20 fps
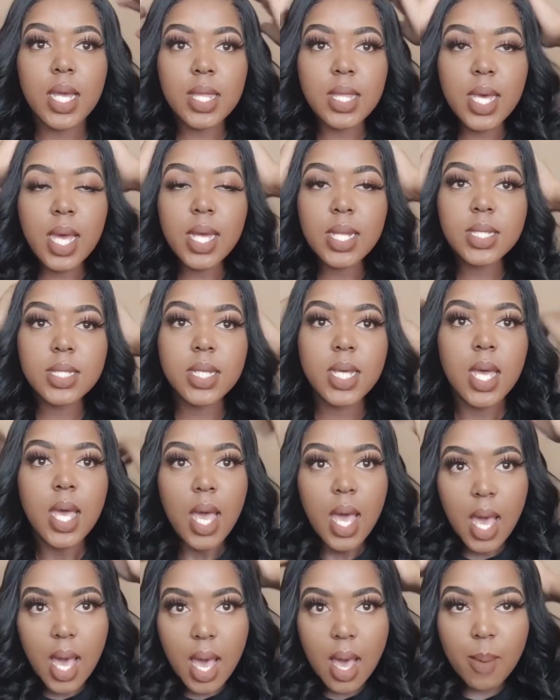like that,
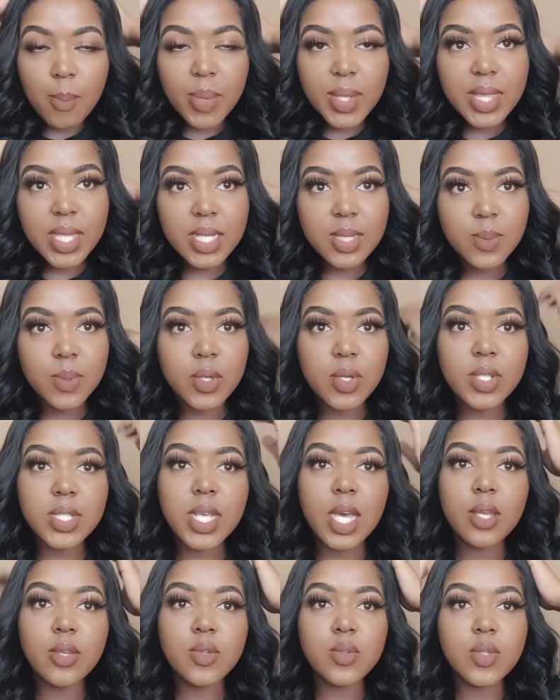but that's because
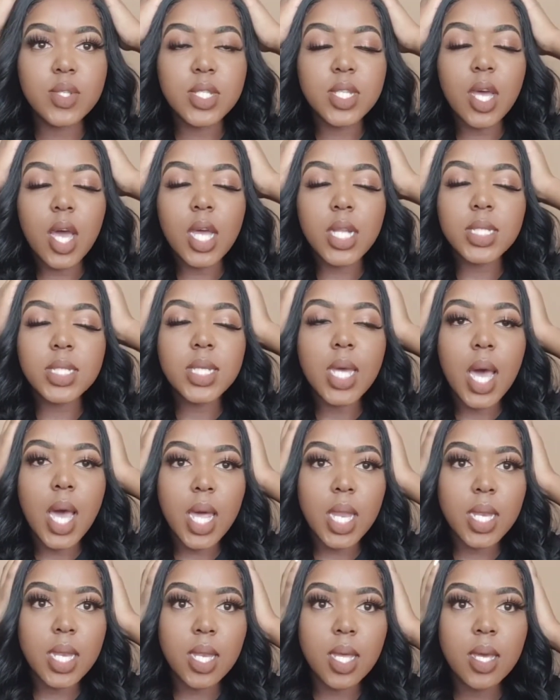I used a
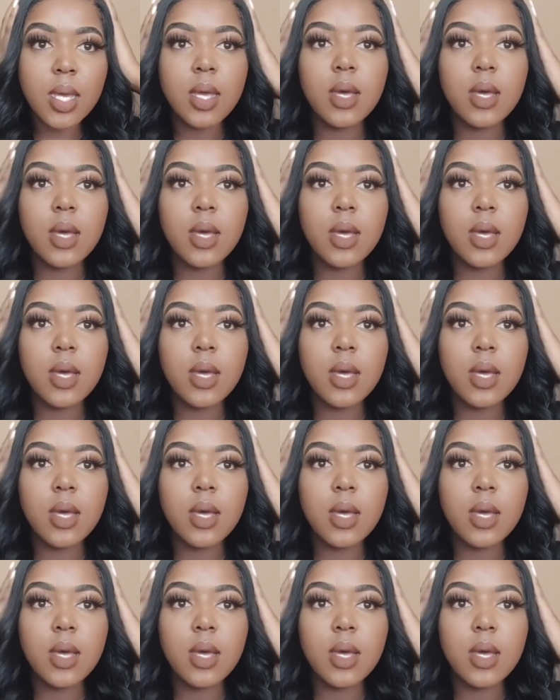ton